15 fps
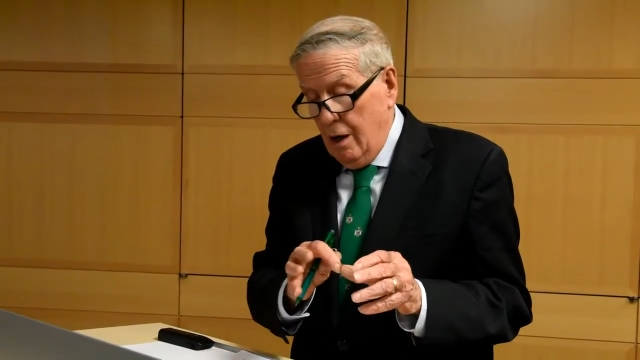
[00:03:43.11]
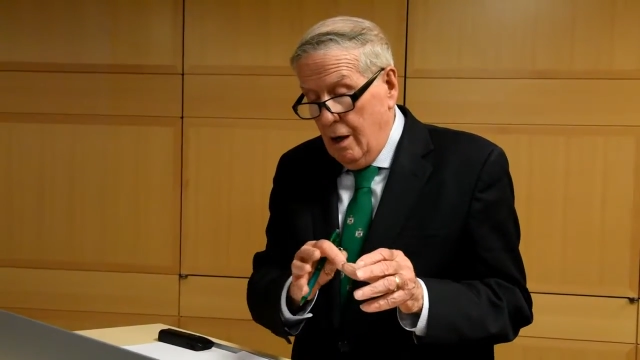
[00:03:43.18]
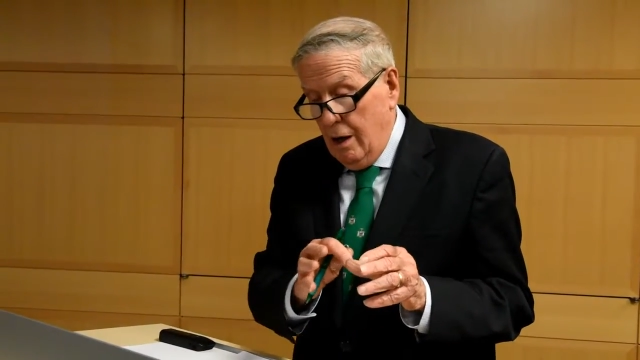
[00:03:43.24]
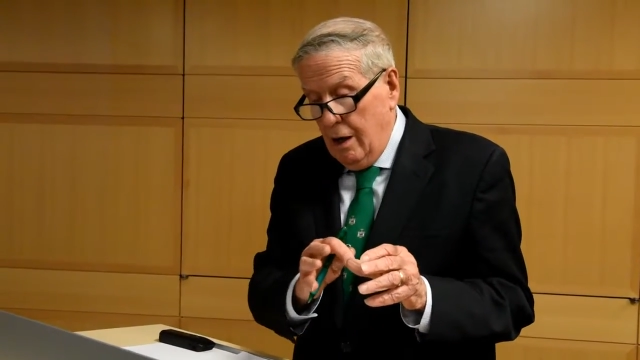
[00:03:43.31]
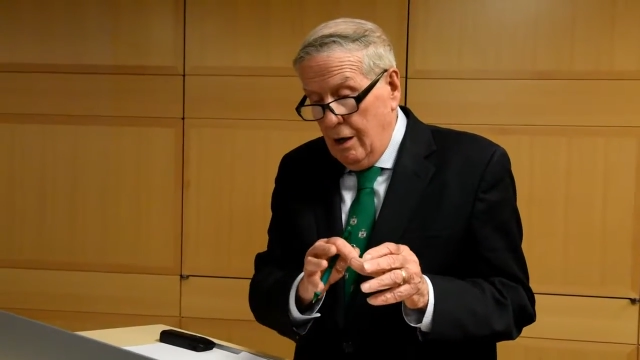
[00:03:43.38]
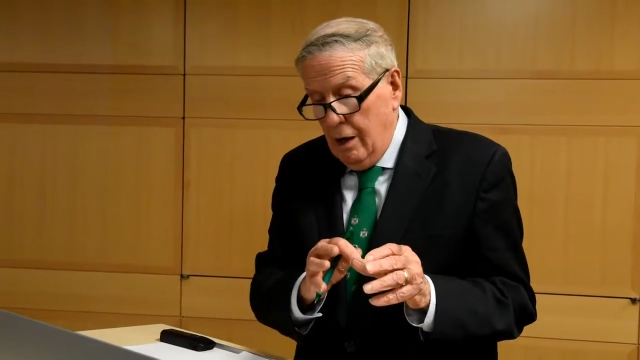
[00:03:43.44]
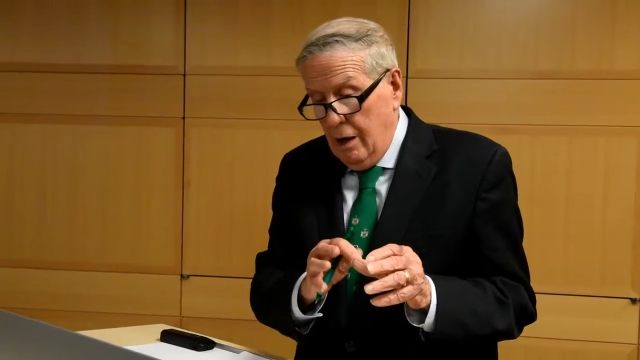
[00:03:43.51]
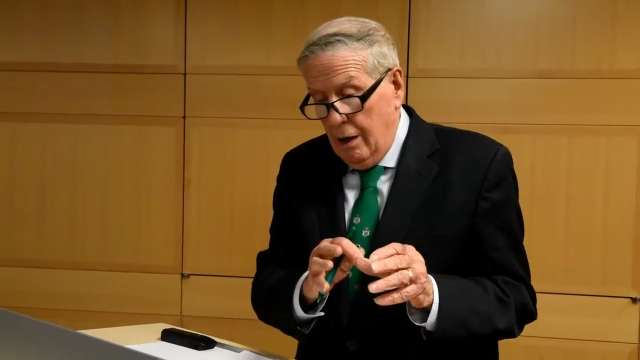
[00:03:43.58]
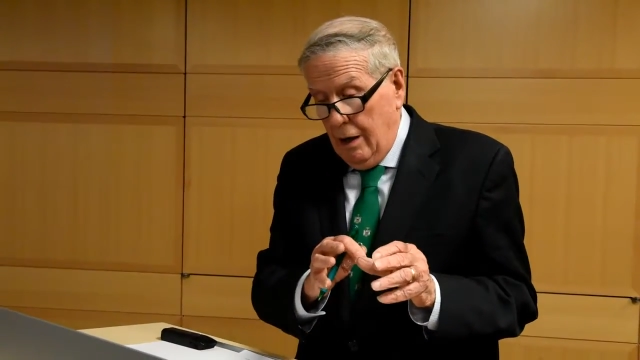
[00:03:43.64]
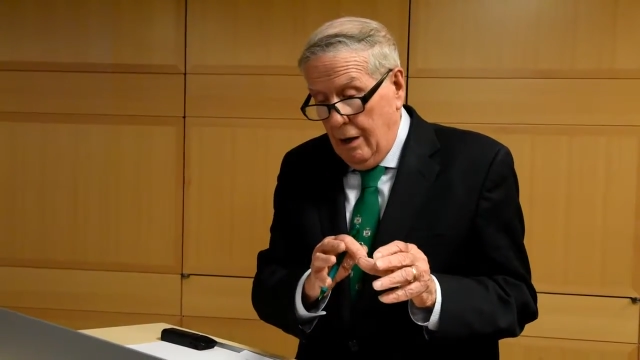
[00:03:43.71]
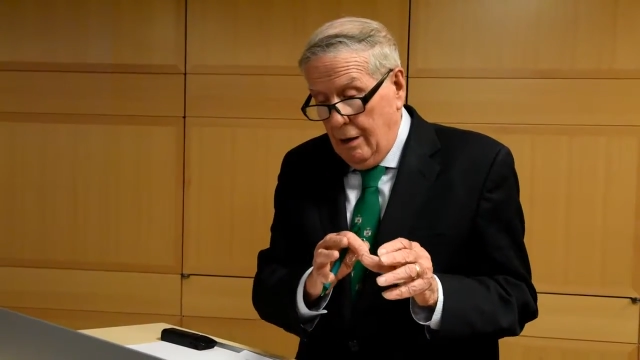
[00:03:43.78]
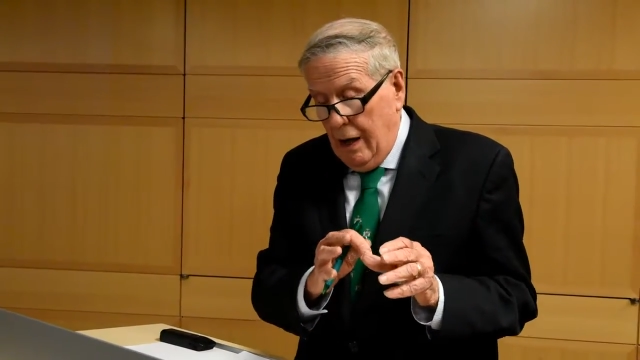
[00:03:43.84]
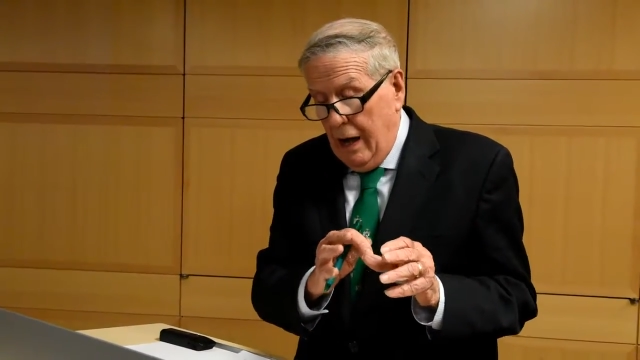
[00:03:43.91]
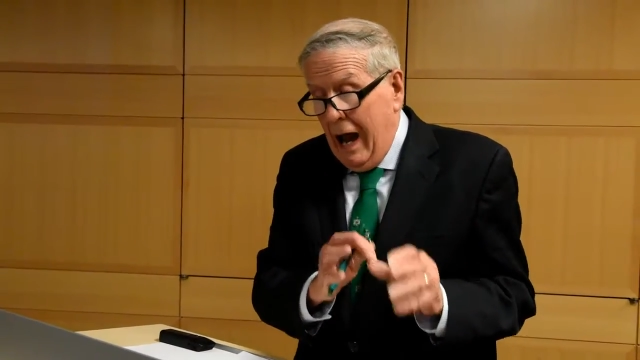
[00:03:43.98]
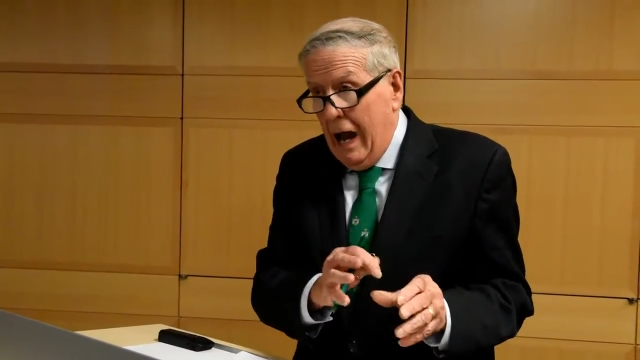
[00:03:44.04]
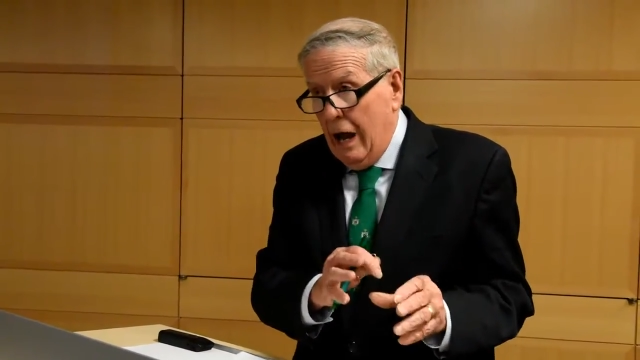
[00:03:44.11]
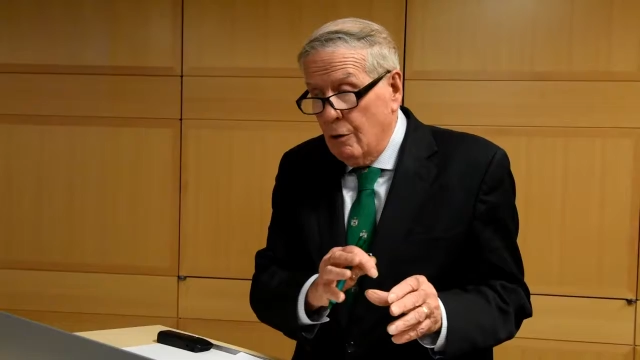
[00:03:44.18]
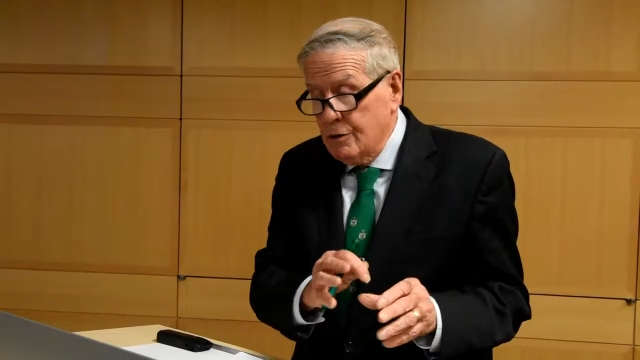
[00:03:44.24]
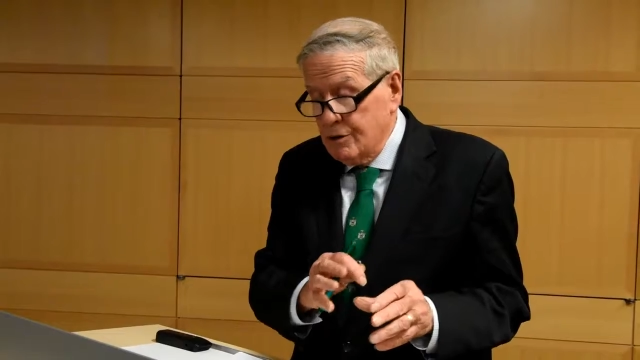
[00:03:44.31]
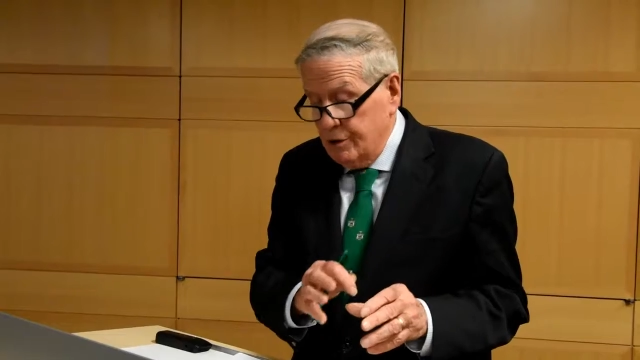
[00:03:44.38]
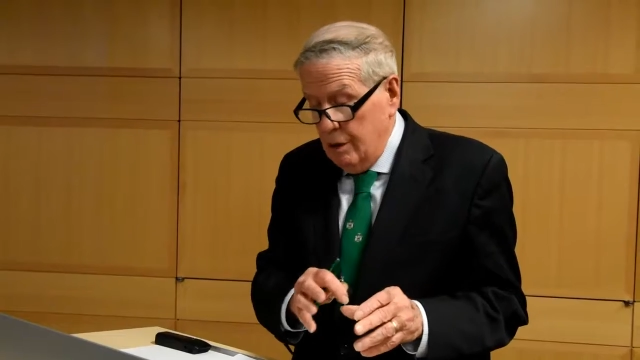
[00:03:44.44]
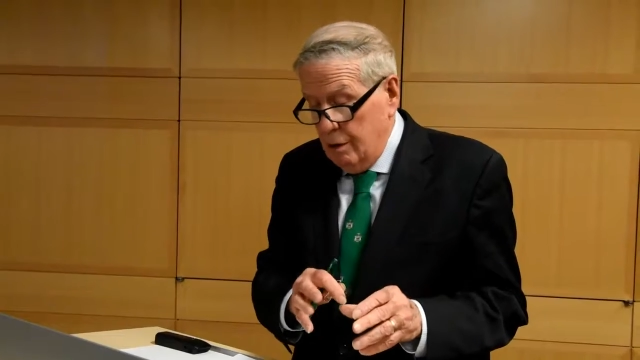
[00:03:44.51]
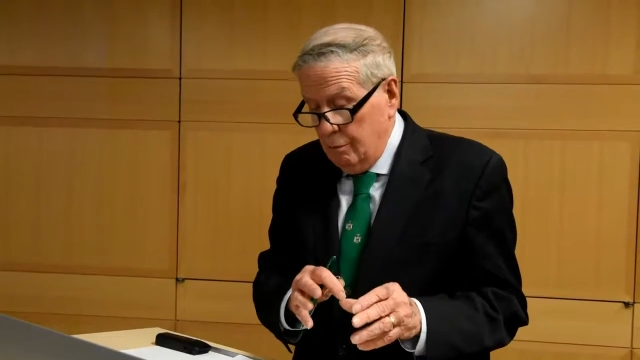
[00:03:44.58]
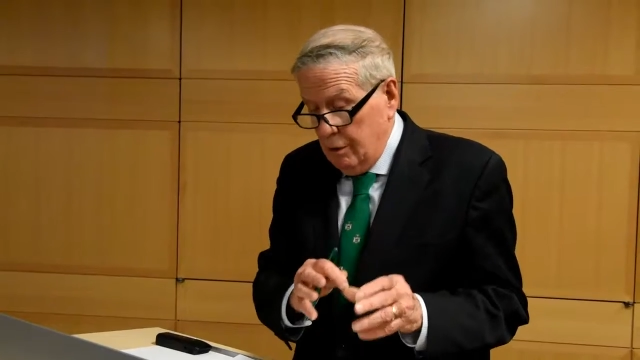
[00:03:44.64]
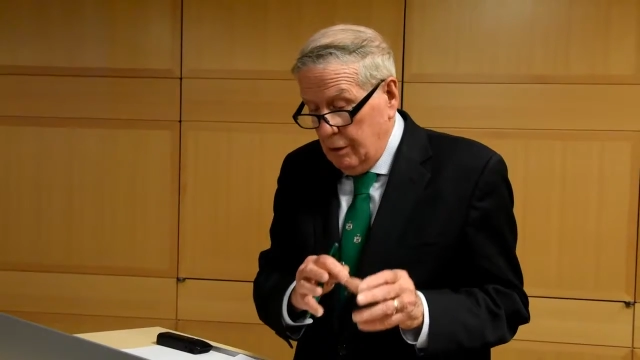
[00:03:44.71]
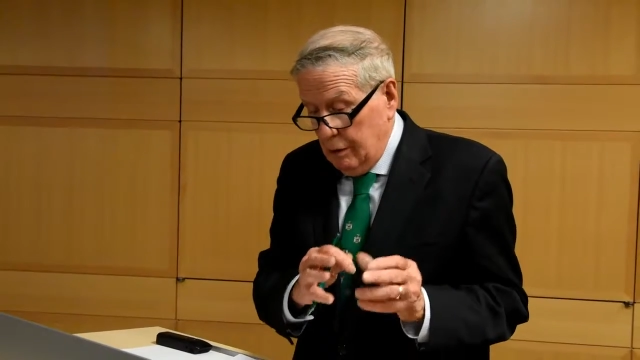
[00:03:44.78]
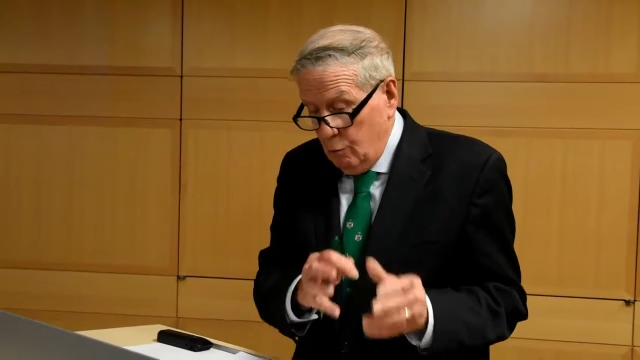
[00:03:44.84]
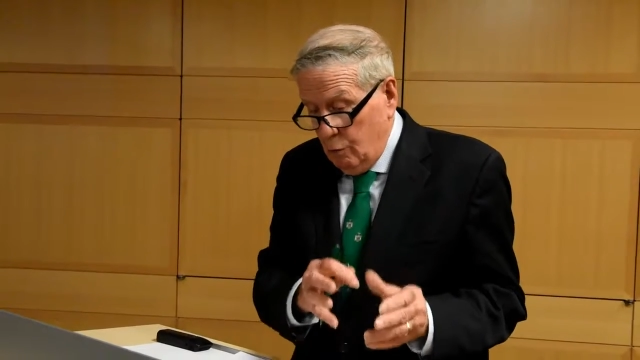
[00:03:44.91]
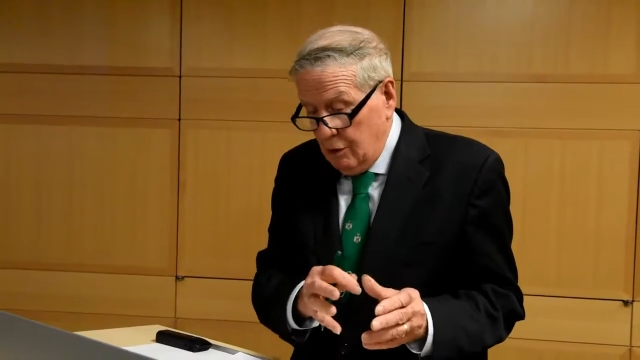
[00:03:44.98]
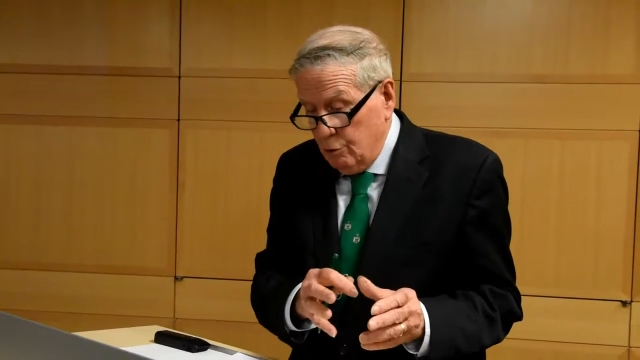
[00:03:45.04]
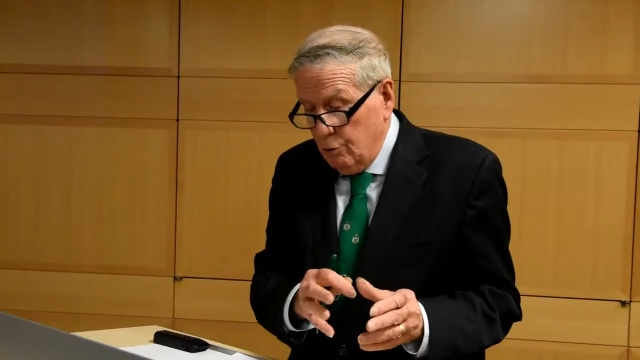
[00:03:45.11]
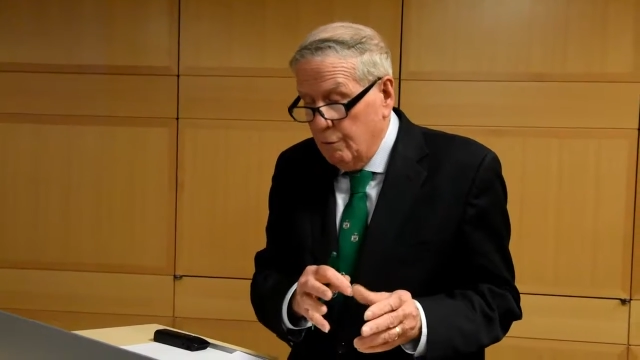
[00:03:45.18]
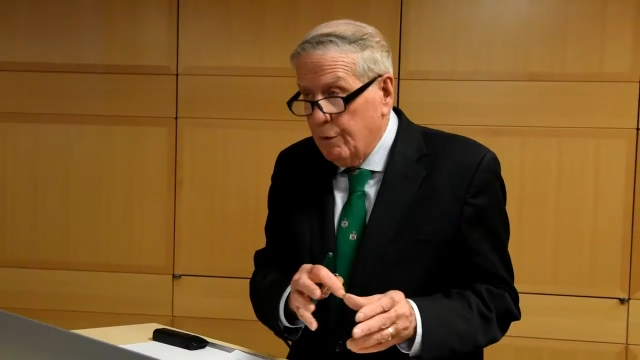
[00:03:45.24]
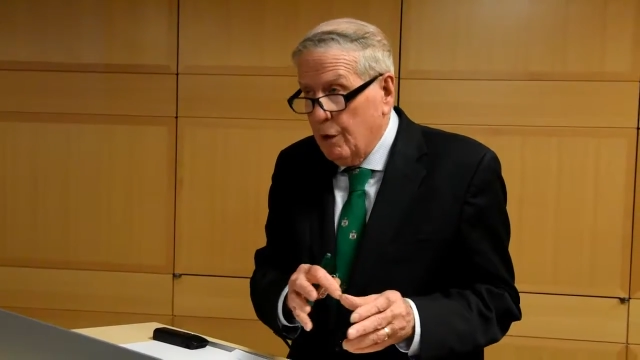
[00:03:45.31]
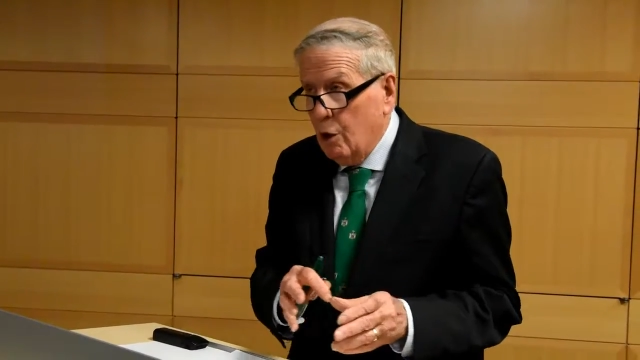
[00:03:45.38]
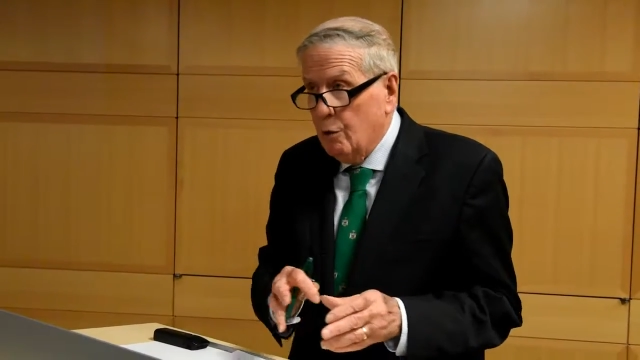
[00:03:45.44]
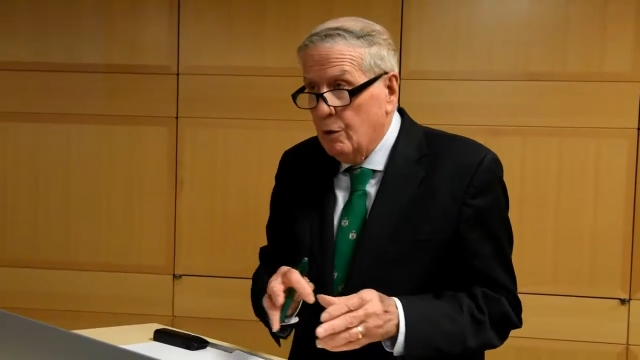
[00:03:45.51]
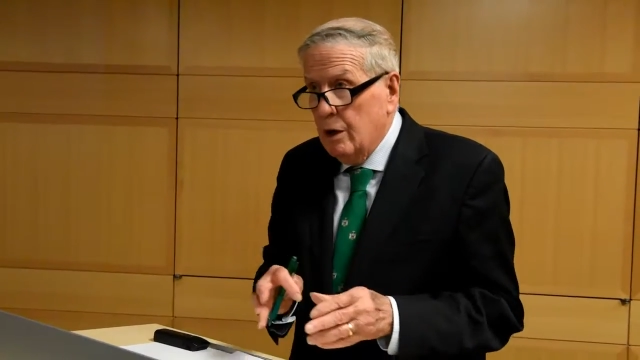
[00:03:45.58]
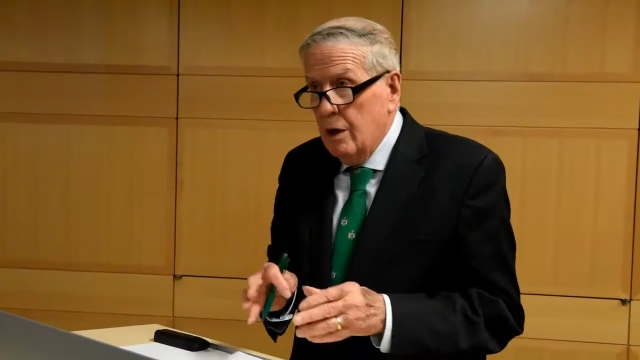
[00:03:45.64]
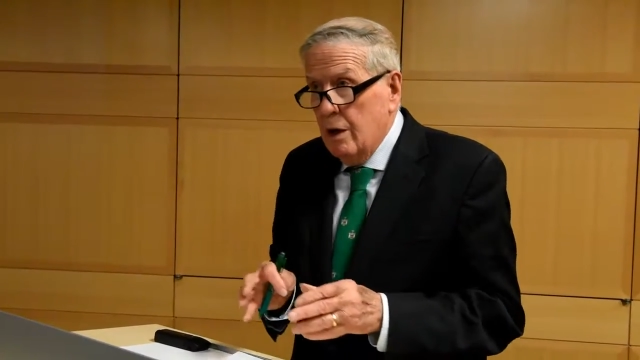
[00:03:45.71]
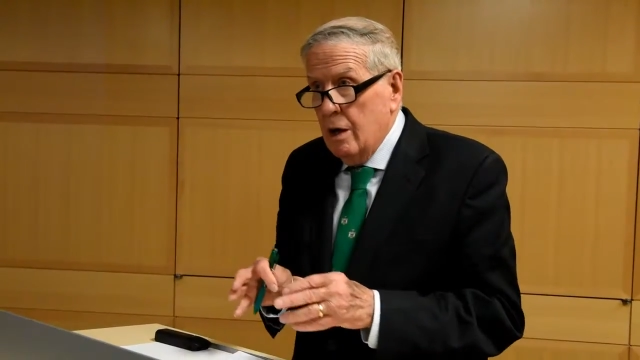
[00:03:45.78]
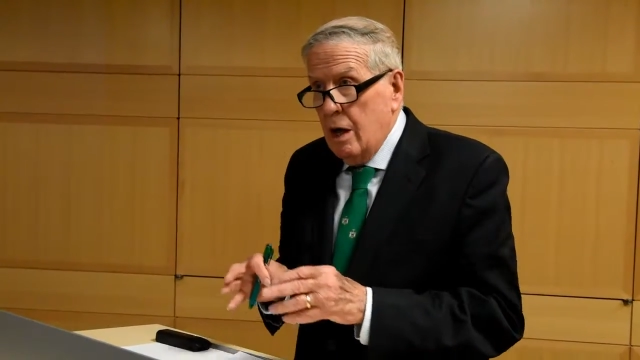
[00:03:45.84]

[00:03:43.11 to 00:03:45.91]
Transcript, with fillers: Uh, in the House, it went to a vote.